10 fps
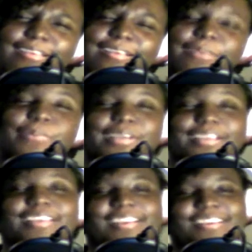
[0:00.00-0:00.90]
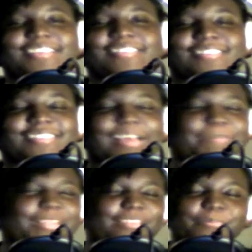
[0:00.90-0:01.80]
Well, yeah, because, I
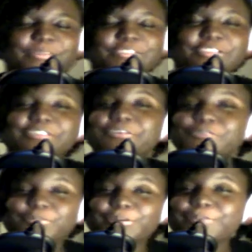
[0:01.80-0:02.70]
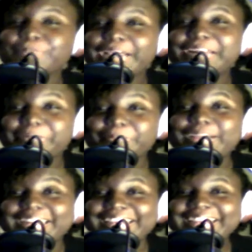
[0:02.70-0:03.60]
mean, the music notes were red already.